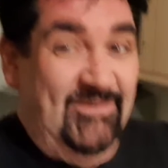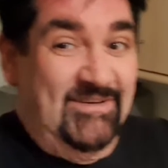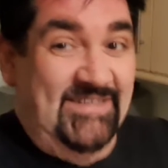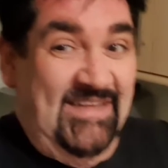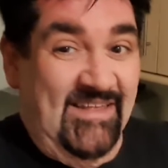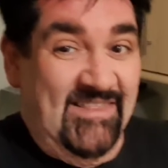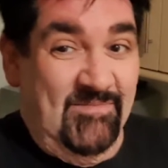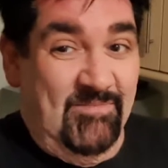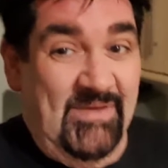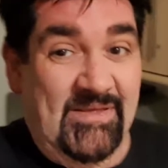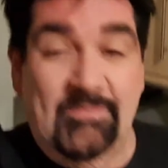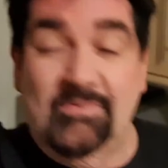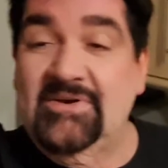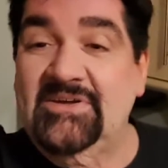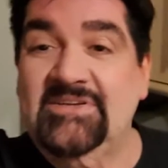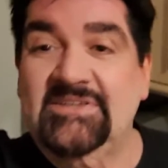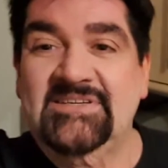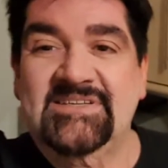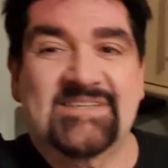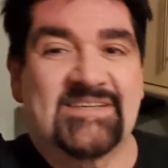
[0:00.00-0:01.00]
and the other people you
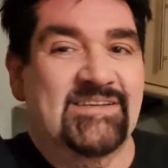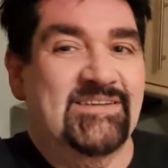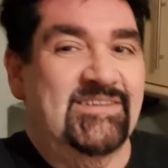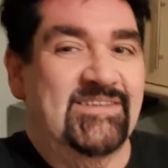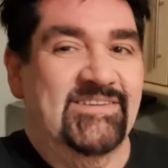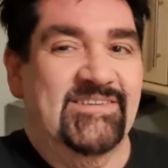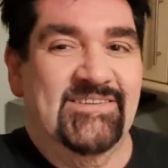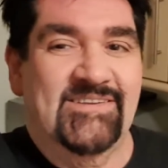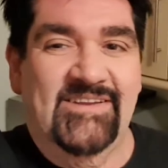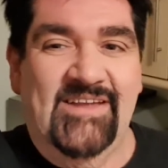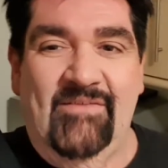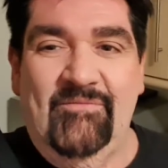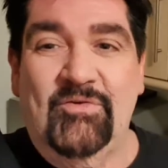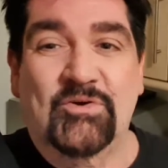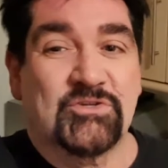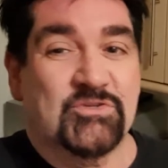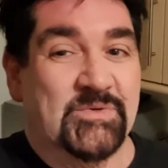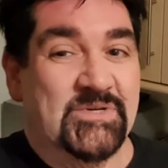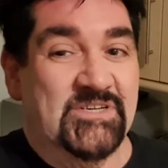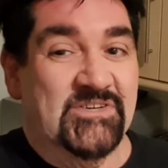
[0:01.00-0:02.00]
haven't got
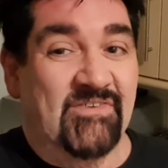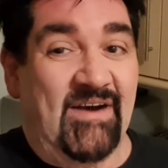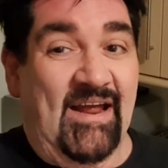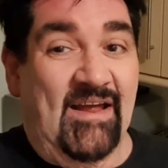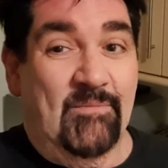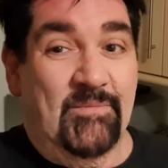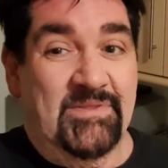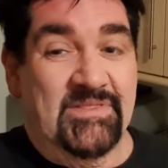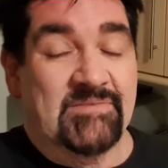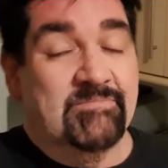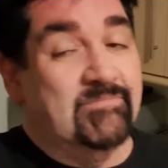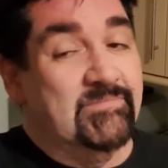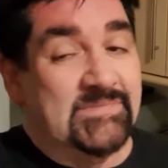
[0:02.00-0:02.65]
to interact with them.